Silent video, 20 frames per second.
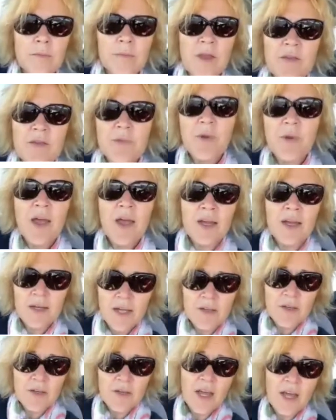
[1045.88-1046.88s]
That's right.
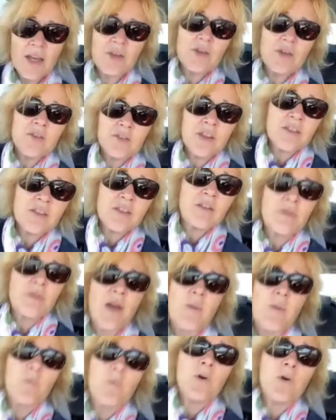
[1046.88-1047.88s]
And you said the right
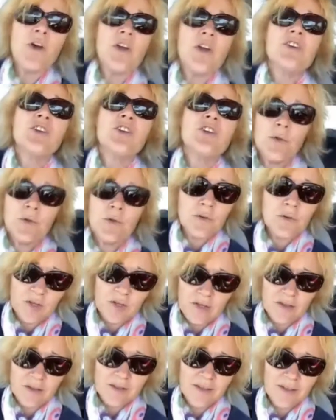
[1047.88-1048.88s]
word, community.
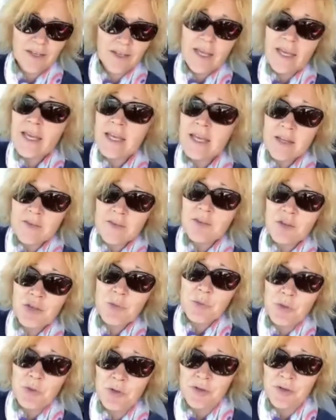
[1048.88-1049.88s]
It is a
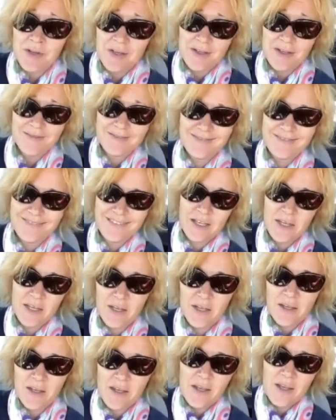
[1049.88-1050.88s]
community.
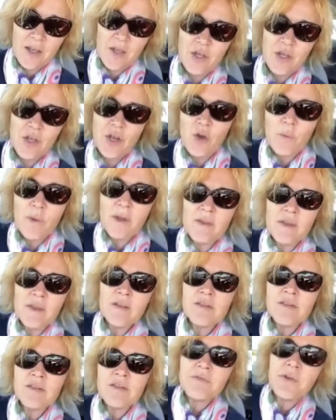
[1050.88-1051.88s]
You know, when
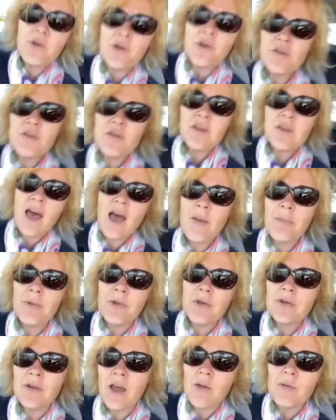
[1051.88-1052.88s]
this first
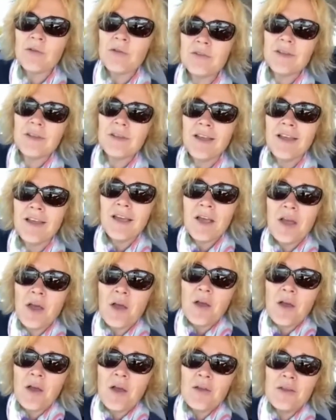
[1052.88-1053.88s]
happened, I was,
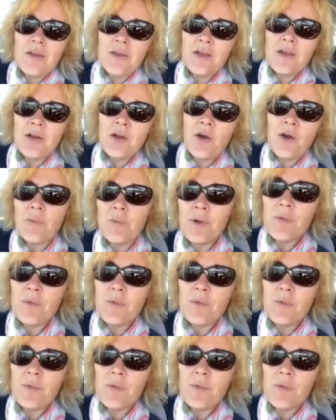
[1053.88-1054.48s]
you know,